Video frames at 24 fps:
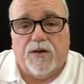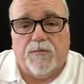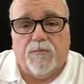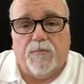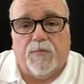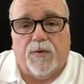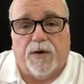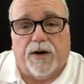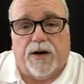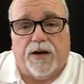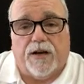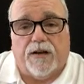
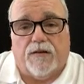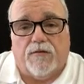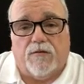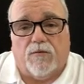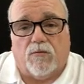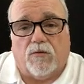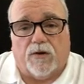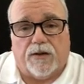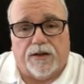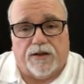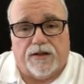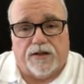But
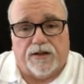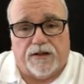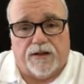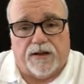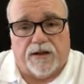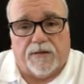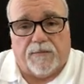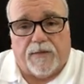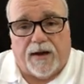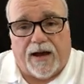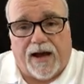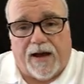what ended
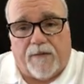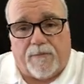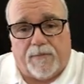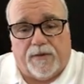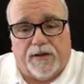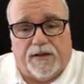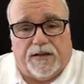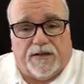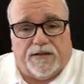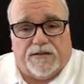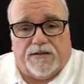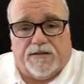up
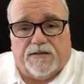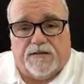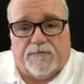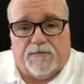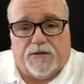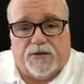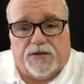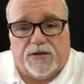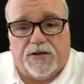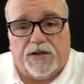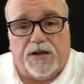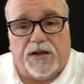happening is the
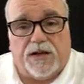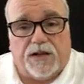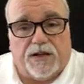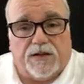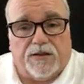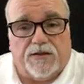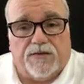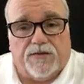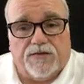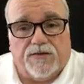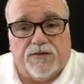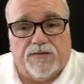
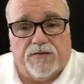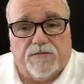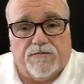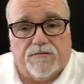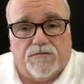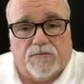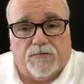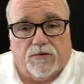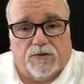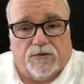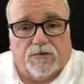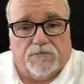machines
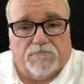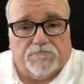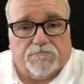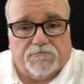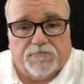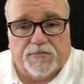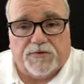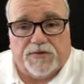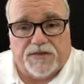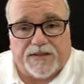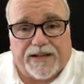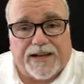were
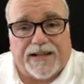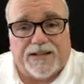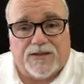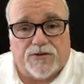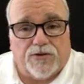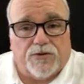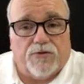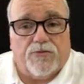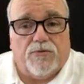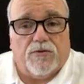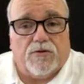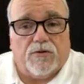set
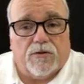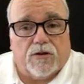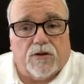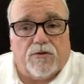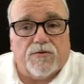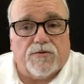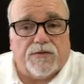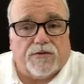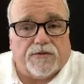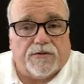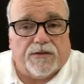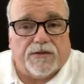too
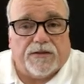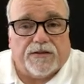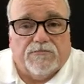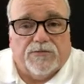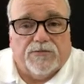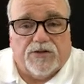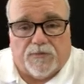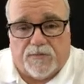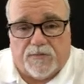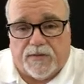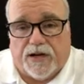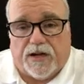closely
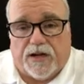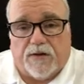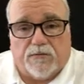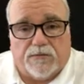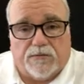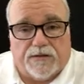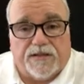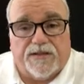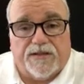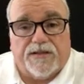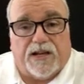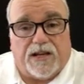to be able
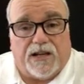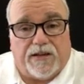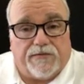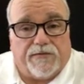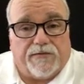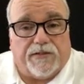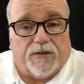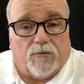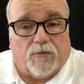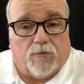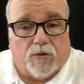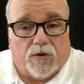to
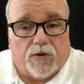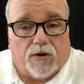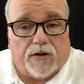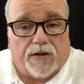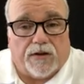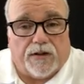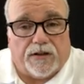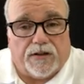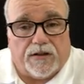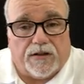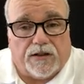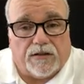safely
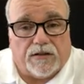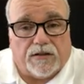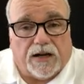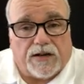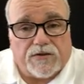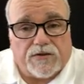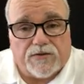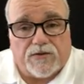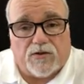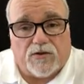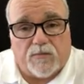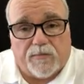work in the
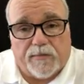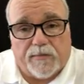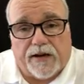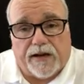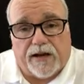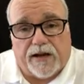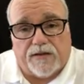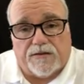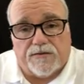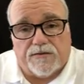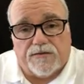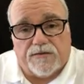electrical
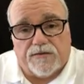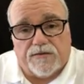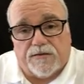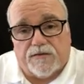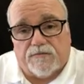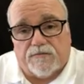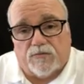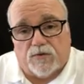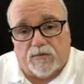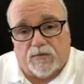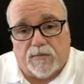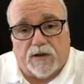panels
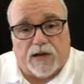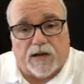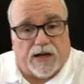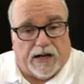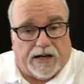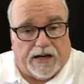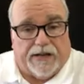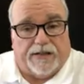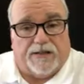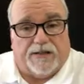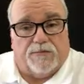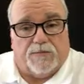that were
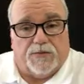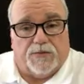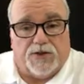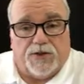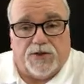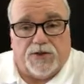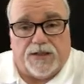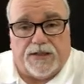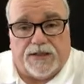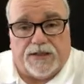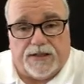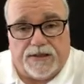behind the
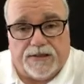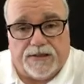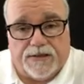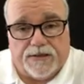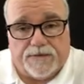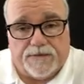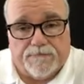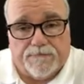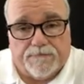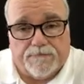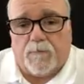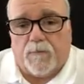
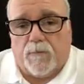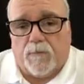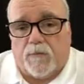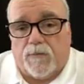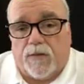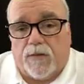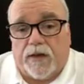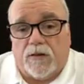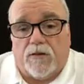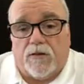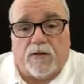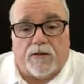machines.
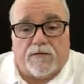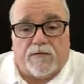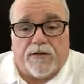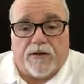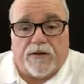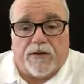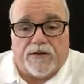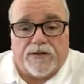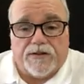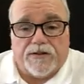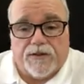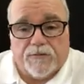It looked
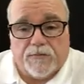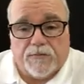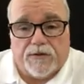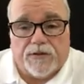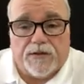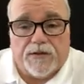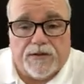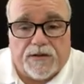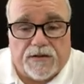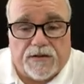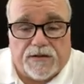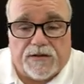very similar
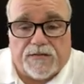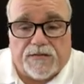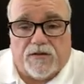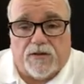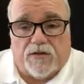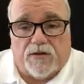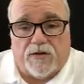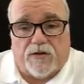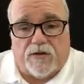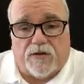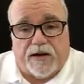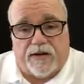to this
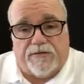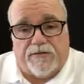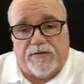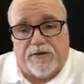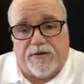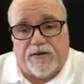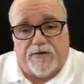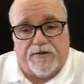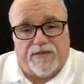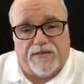photograph here.